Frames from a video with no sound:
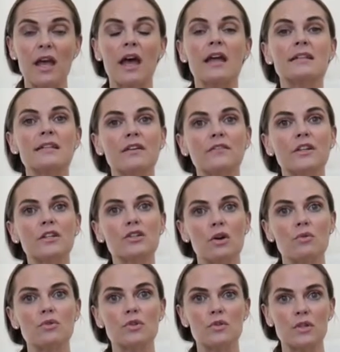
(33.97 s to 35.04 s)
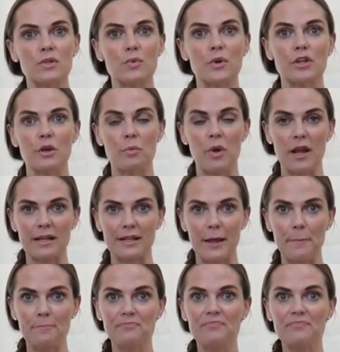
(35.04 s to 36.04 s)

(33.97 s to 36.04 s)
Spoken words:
And definitely don't do this when you're pregnant.